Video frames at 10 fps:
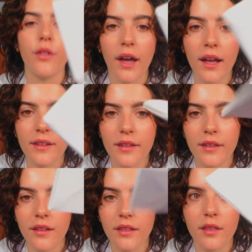
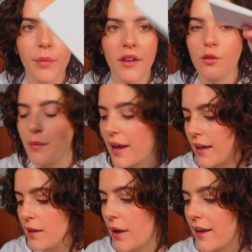That's the puzzle
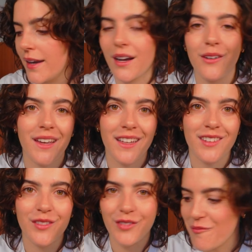made, and now we get
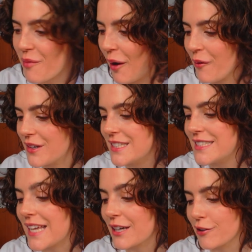to the fun part, which is
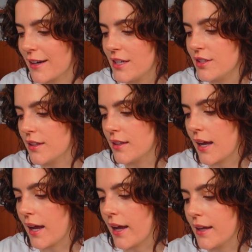decoration.
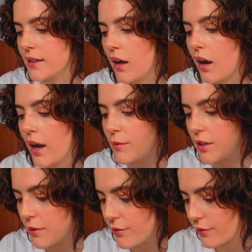And I'm going
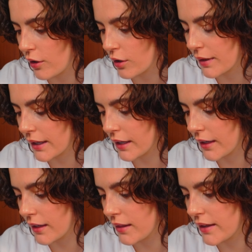to be
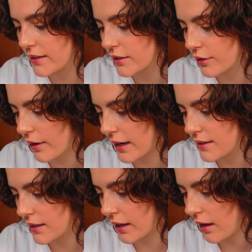following this
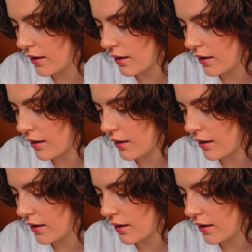creator,